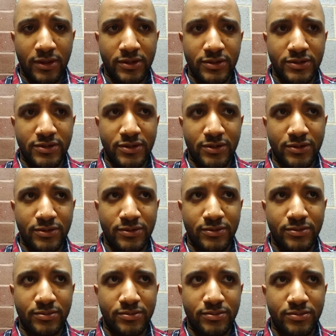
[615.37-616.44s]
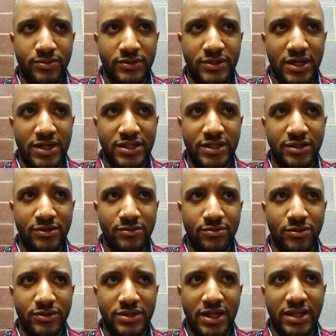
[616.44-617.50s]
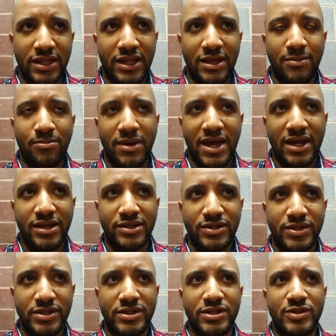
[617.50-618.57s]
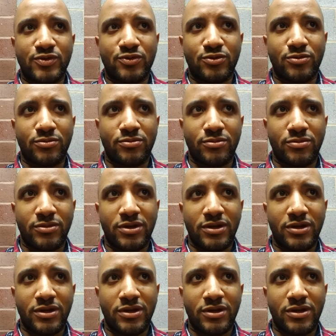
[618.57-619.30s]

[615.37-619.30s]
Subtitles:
And so Sanji will most likely get back to his room,